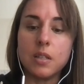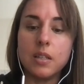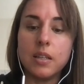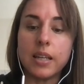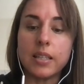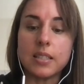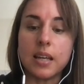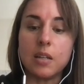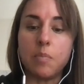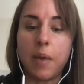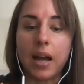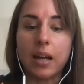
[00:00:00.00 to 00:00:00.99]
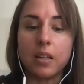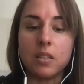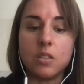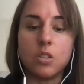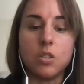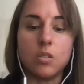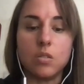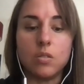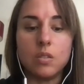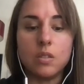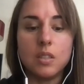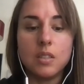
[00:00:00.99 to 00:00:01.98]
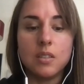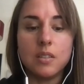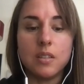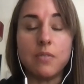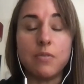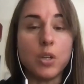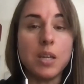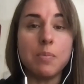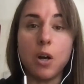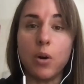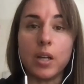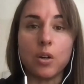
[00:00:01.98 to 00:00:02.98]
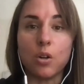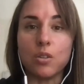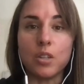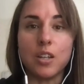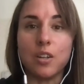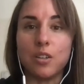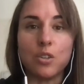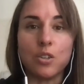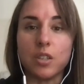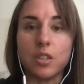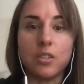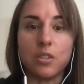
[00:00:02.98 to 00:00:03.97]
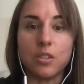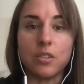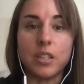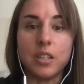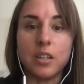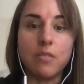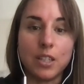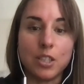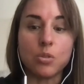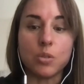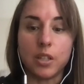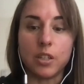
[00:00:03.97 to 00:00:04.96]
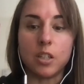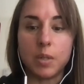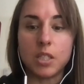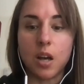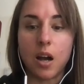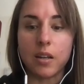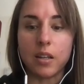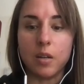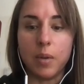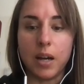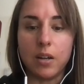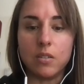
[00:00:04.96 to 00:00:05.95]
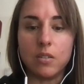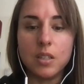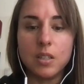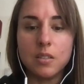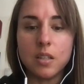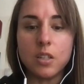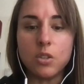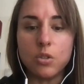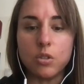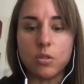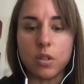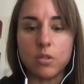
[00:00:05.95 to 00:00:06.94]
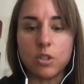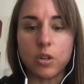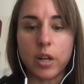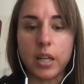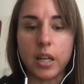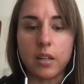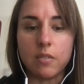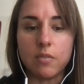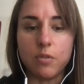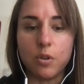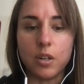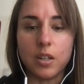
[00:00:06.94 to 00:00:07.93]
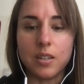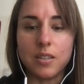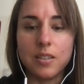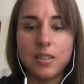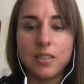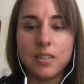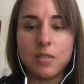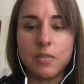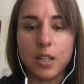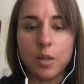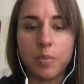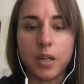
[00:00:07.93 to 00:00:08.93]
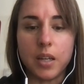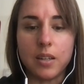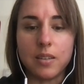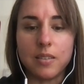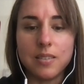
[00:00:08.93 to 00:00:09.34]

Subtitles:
extend back into, if you keep going earlier and earlier and earlier, eventually you're going to be talking about in utero training for developing